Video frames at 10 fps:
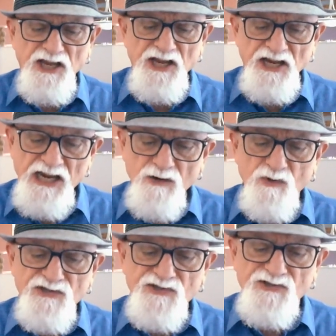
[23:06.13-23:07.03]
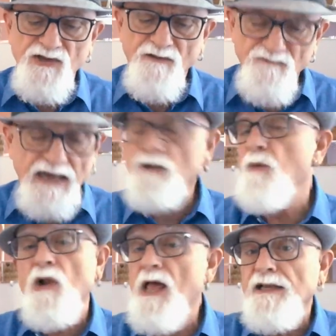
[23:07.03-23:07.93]
He was
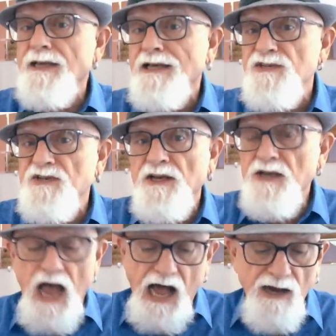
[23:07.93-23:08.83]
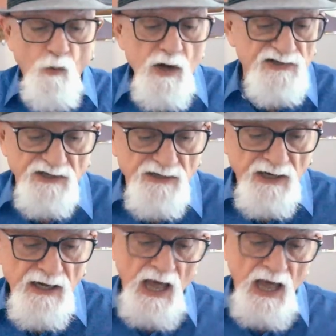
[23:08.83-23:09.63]
available, I guess, and I wasn't.